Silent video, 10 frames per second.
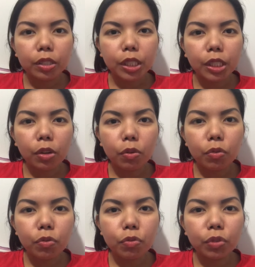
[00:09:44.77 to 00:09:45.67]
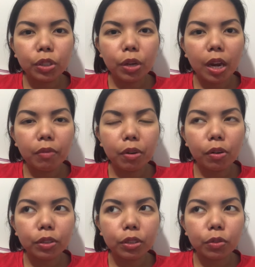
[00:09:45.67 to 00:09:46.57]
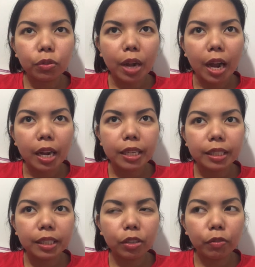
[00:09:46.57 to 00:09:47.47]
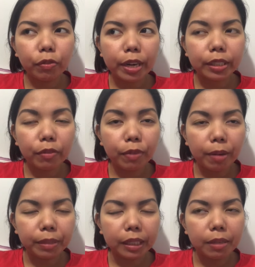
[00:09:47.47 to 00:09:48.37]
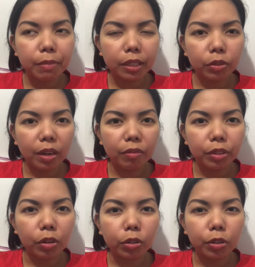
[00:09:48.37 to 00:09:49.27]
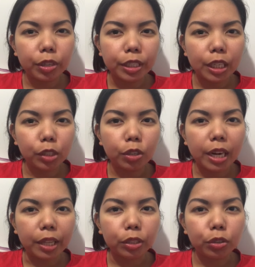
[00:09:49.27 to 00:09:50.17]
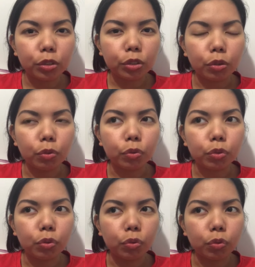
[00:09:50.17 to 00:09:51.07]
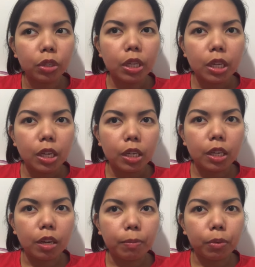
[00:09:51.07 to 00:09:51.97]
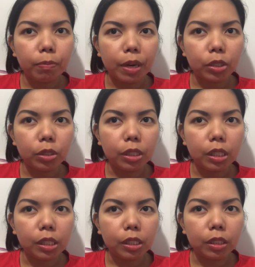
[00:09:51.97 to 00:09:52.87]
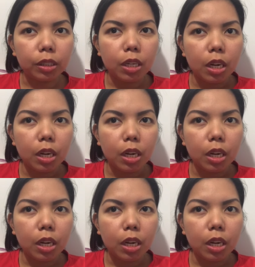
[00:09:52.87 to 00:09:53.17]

So you have also to ask your friends and family, but you have your authorization letter to show to the Professional